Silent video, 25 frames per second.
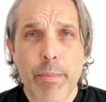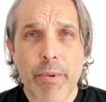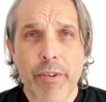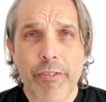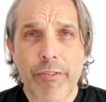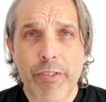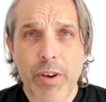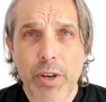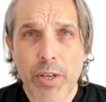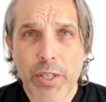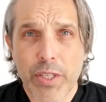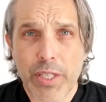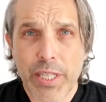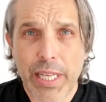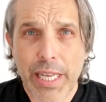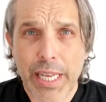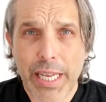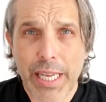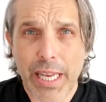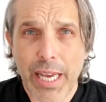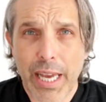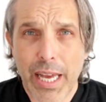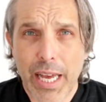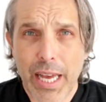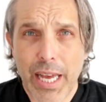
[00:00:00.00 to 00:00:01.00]

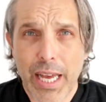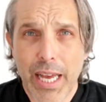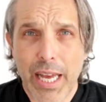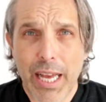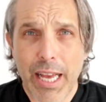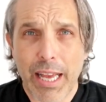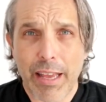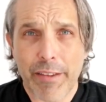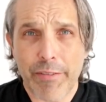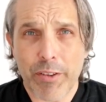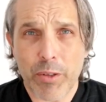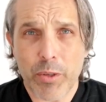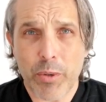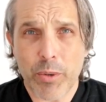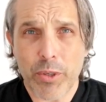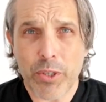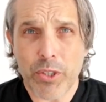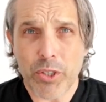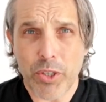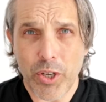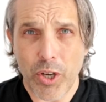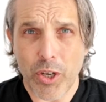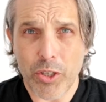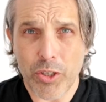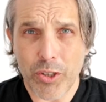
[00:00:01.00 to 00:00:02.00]
Firstly, if you do a
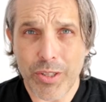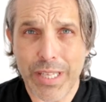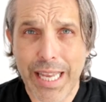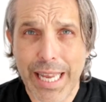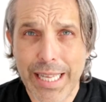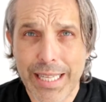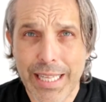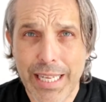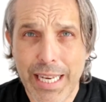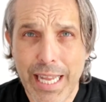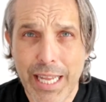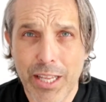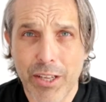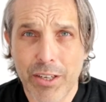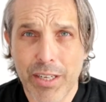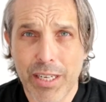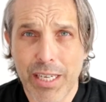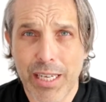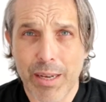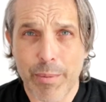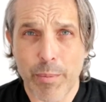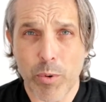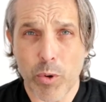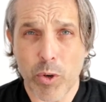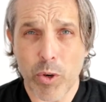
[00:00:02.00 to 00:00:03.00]
search on the internet, you're going
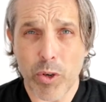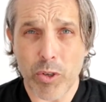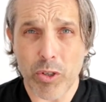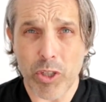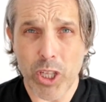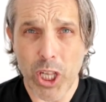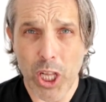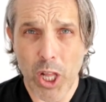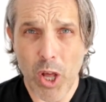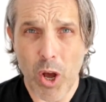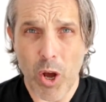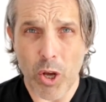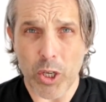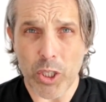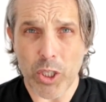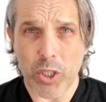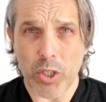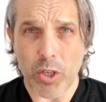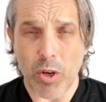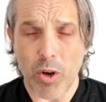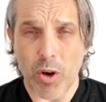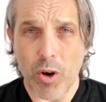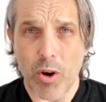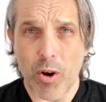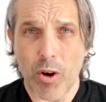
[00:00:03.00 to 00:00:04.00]
to come across lots
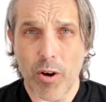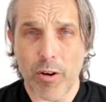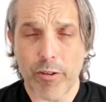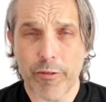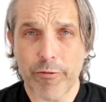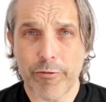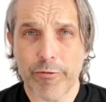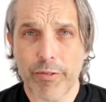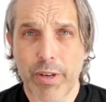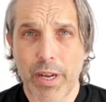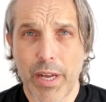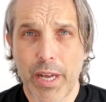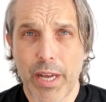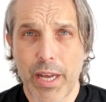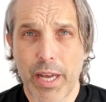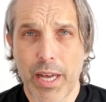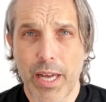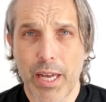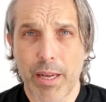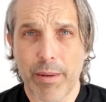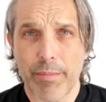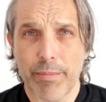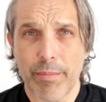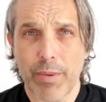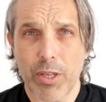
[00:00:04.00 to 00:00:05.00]
of
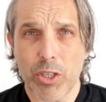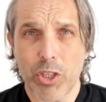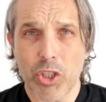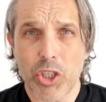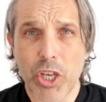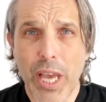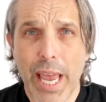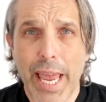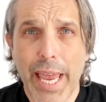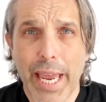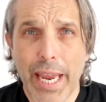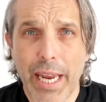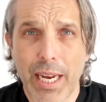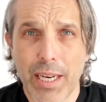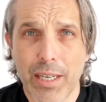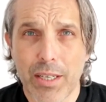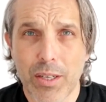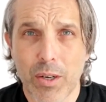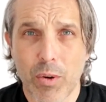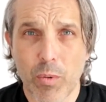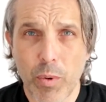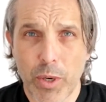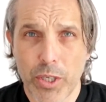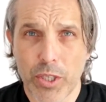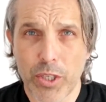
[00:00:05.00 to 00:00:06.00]
Jade
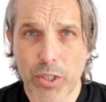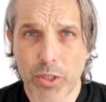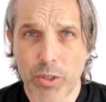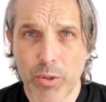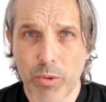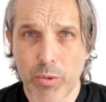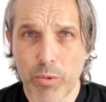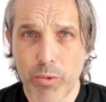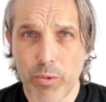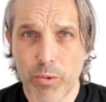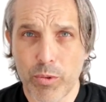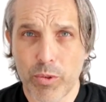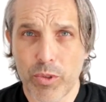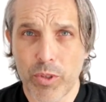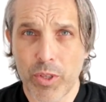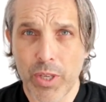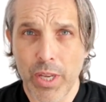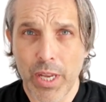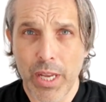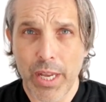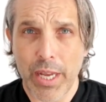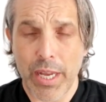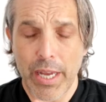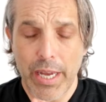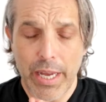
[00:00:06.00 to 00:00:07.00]
gua sha tools.
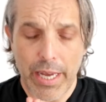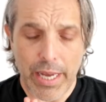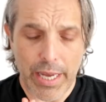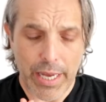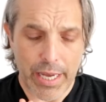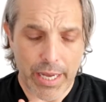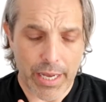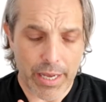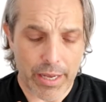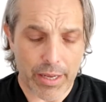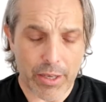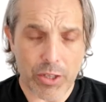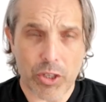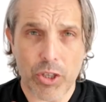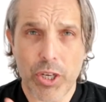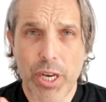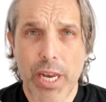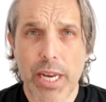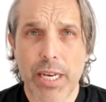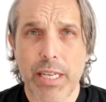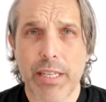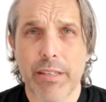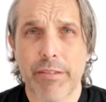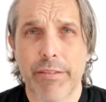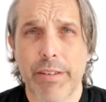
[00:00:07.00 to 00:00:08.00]

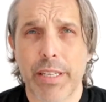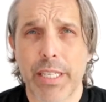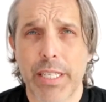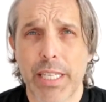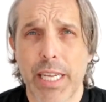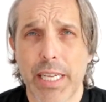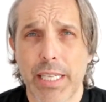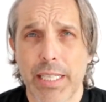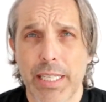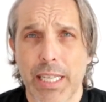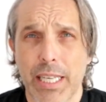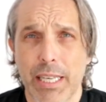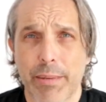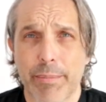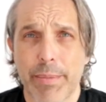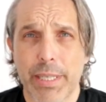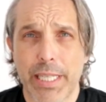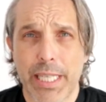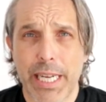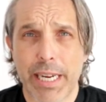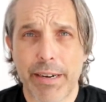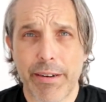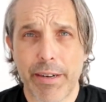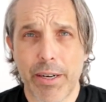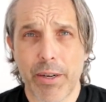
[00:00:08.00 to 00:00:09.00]
Jade is a fantastic
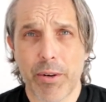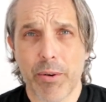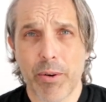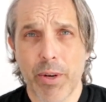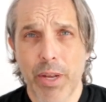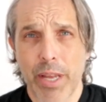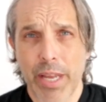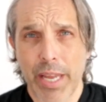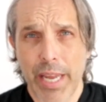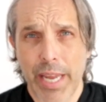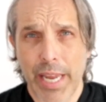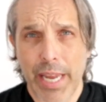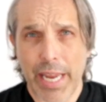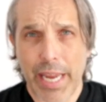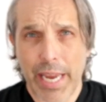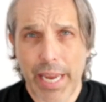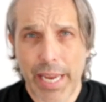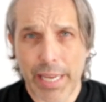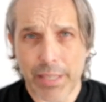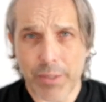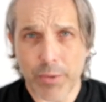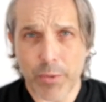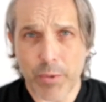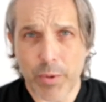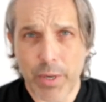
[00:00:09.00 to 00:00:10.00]
material. It
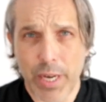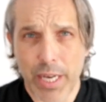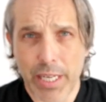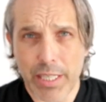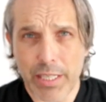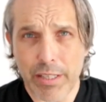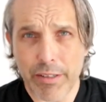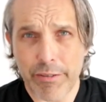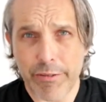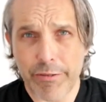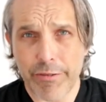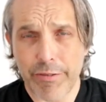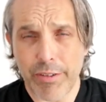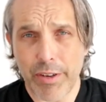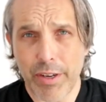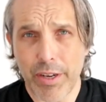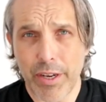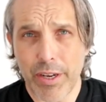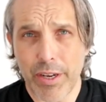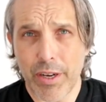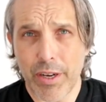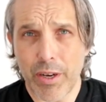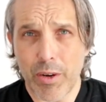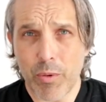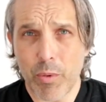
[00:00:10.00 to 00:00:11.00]
has all kinds of
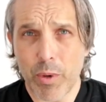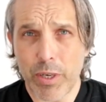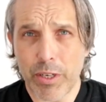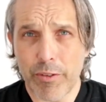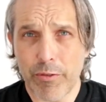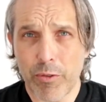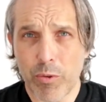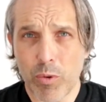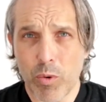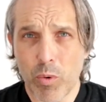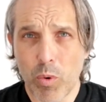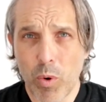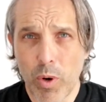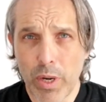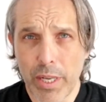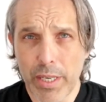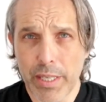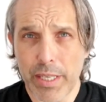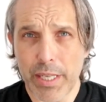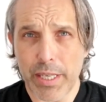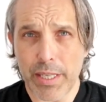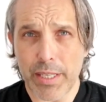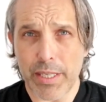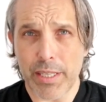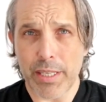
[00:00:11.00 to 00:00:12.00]
wonderful
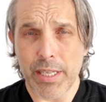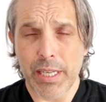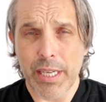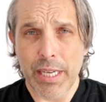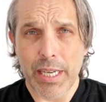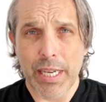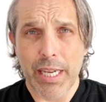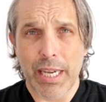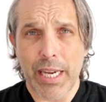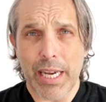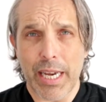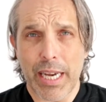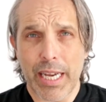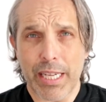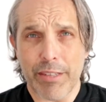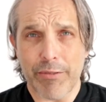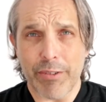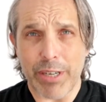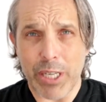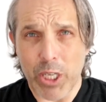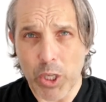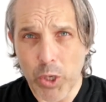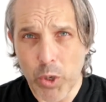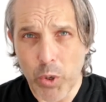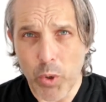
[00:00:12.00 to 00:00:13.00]
qualities. It's
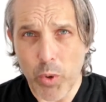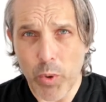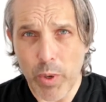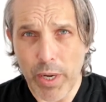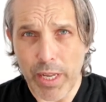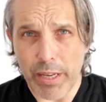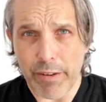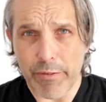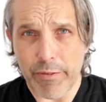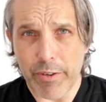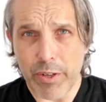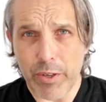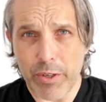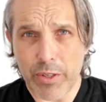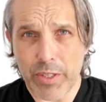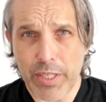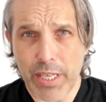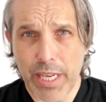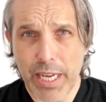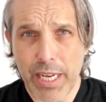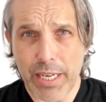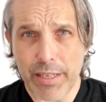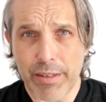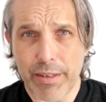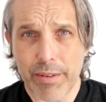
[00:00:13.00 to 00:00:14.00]
very cooling for your
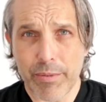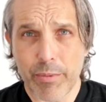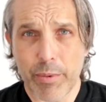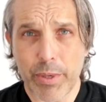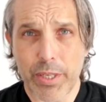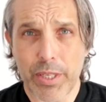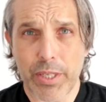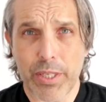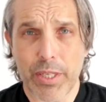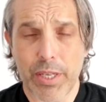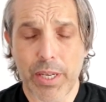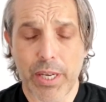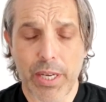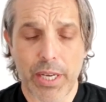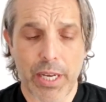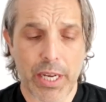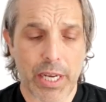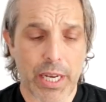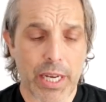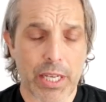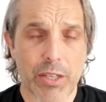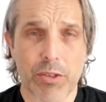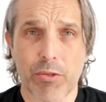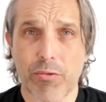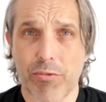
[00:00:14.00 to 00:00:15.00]
skin, which
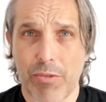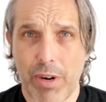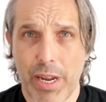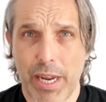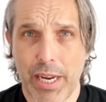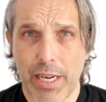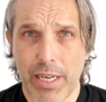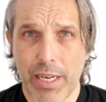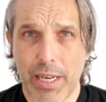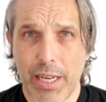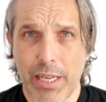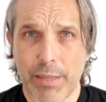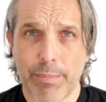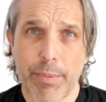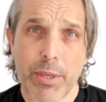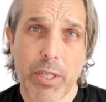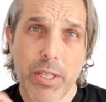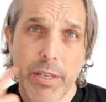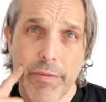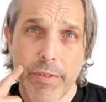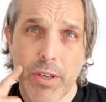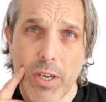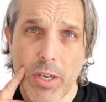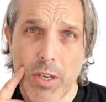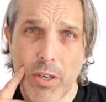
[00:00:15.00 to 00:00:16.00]
is great,
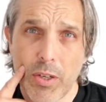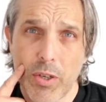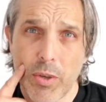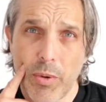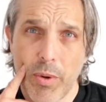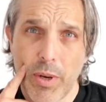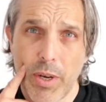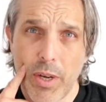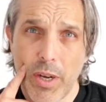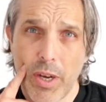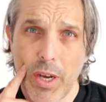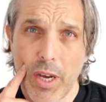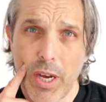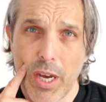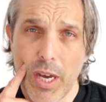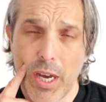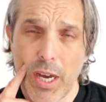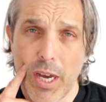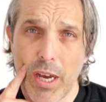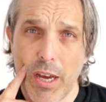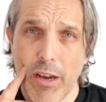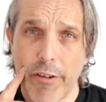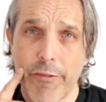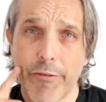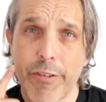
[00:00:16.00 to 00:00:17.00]
especially if you're going to do
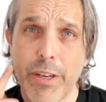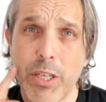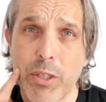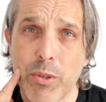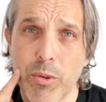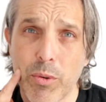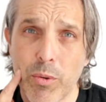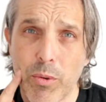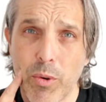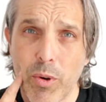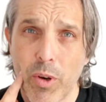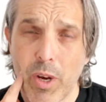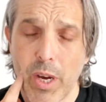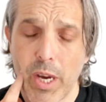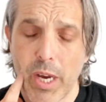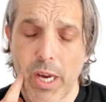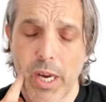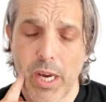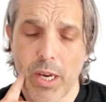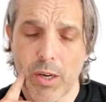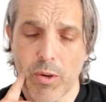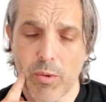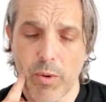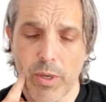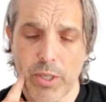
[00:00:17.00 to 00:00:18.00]
a facial
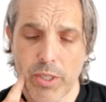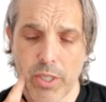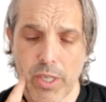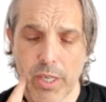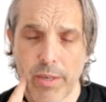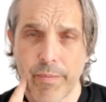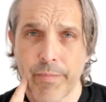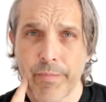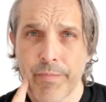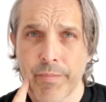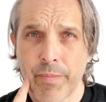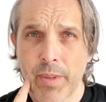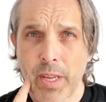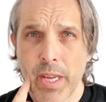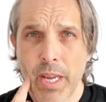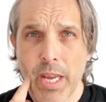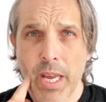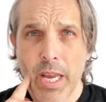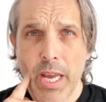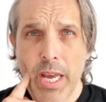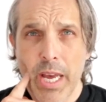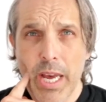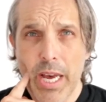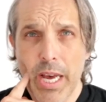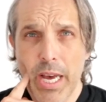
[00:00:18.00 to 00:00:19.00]
gua sha.
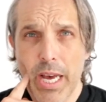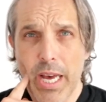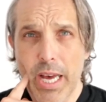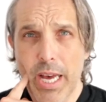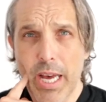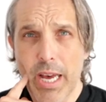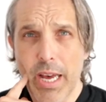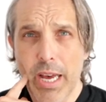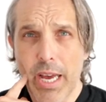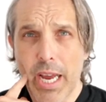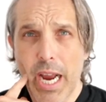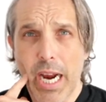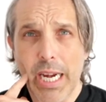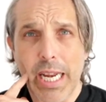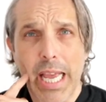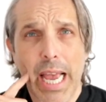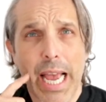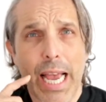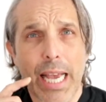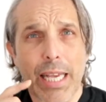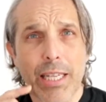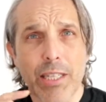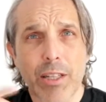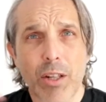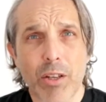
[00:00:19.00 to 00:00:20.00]
And it
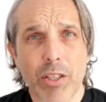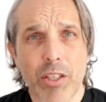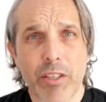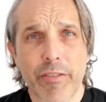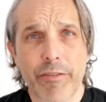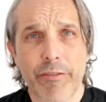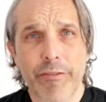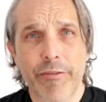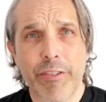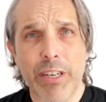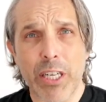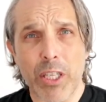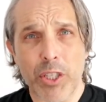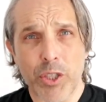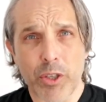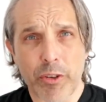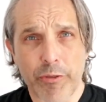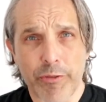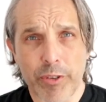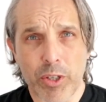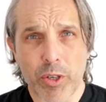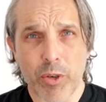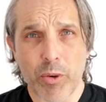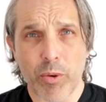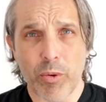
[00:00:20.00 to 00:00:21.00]
has lots of
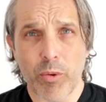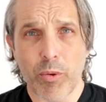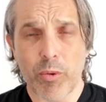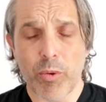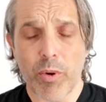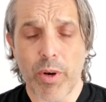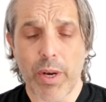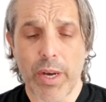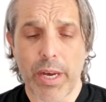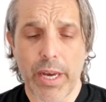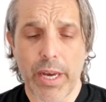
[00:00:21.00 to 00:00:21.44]
philosophical